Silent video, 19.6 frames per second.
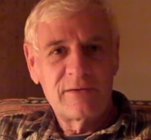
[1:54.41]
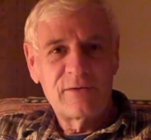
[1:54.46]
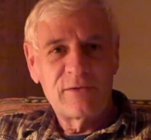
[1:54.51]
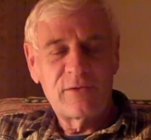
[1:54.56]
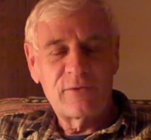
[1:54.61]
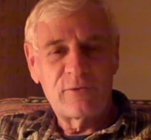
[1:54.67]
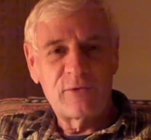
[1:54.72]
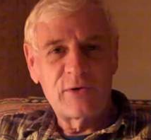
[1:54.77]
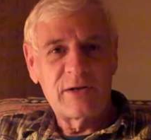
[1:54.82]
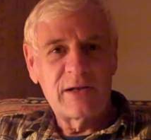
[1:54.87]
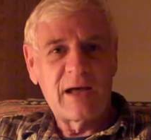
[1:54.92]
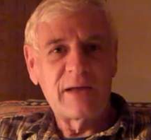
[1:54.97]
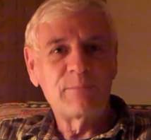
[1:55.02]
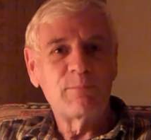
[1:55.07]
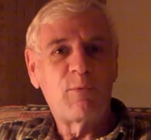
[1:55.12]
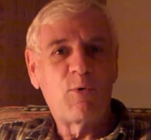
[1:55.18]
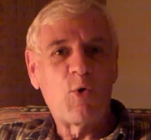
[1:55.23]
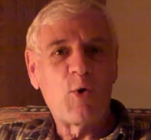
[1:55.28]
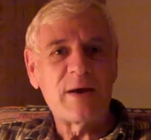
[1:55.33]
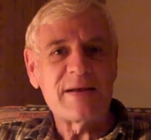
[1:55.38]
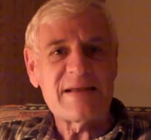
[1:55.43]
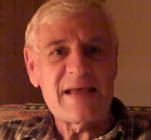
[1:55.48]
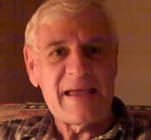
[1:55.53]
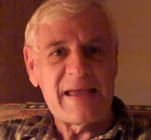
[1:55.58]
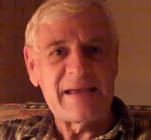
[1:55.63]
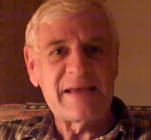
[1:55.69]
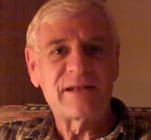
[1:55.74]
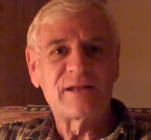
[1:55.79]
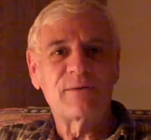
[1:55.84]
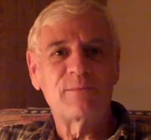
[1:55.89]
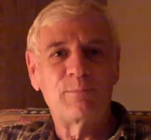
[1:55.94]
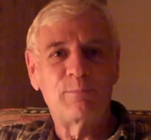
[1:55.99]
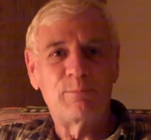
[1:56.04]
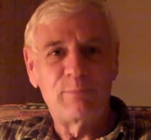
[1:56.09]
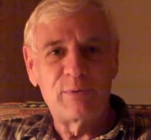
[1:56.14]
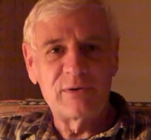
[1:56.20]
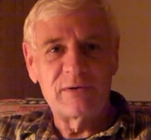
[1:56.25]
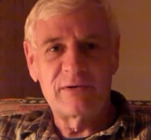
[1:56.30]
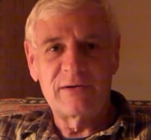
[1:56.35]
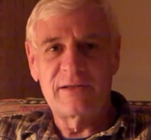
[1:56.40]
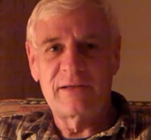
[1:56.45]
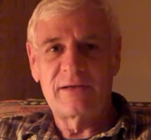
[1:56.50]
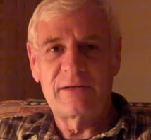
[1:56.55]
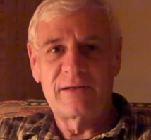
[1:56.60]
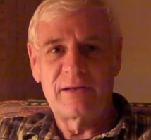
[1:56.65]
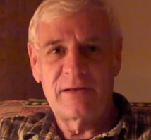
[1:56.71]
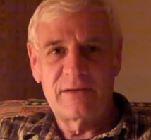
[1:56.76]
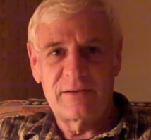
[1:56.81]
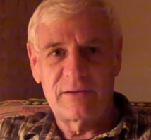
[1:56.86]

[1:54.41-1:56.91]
$39.8 billion